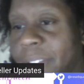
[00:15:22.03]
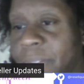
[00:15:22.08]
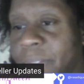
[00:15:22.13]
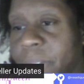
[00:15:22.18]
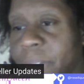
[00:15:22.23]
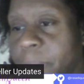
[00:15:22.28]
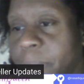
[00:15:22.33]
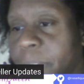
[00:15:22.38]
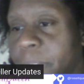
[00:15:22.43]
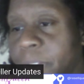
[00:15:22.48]

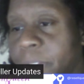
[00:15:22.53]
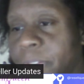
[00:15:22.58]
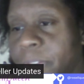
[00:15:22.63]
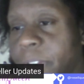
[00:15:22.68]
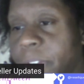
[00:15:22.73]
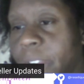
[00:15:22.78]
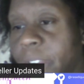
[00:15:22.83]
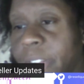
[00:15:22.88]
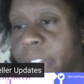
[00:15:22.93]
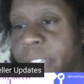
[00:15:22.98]
up till
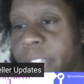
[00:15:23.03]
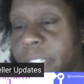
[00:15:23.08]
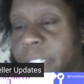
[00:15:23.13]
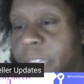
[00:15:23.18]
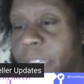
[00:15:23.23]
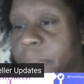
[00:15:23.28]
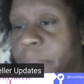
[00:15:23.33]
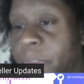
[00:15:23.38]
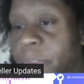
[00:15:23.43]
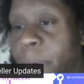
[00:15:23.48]
Friday, the
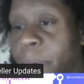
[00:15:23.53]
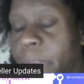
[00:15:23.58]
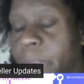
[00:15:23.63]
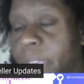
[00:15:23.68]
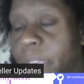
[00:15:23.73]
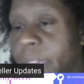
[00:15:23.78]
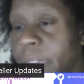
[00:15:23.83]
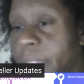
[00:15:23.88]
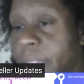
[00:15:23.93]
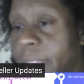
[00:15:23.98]
day before to
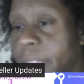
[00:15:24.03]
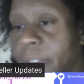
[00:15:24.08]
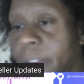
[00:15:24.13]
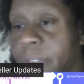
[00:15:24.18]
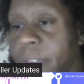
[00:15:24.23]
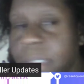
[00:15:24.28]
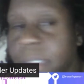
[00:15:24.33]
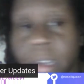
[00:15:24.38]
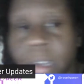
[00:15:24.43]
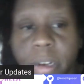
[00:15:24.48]
get it there.
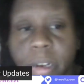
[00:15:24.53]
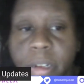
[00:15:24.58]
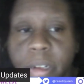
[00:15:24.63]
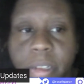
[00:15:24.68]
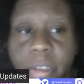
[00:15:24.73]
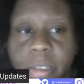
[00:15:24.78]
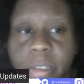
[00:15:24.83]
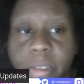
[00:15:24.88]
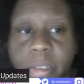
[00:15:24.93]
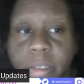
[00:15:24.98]

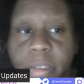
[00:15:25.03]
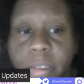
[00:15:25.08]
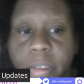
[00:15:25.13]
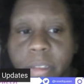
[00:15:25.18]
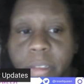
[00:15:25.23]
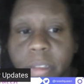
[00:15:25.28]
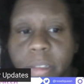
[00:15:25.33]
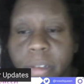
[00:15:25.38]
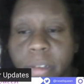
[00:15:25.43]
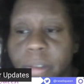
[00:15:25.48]

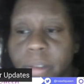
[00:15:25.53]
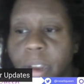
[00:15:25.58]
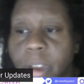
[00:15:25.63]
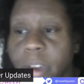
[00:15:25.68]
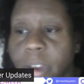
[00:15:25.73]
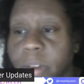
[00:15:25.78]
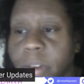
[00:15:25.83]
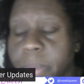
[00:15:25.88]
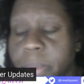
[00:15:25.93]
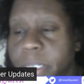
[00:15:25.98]
They're not
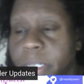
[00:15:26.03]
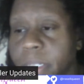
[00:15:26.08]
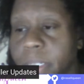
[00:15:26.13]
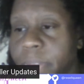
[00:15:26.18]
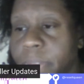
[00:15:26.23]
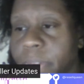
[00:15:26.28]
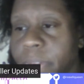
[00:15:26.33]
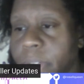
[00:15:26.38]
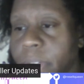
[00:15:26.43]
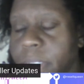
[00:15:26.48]
going to be
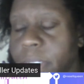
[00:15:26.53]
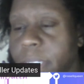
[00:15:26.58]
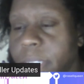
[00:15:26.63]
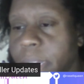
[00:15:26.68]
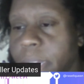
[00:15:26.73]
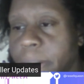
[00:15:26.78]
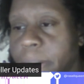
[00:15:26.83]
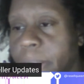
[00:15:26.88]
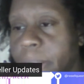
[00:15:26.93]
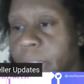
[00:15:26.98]
delivering on
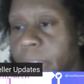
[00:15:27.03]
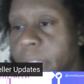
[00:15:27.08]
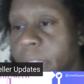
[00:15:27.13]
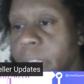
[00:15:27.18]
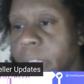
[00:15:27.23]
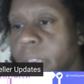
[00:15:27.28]
Saturday.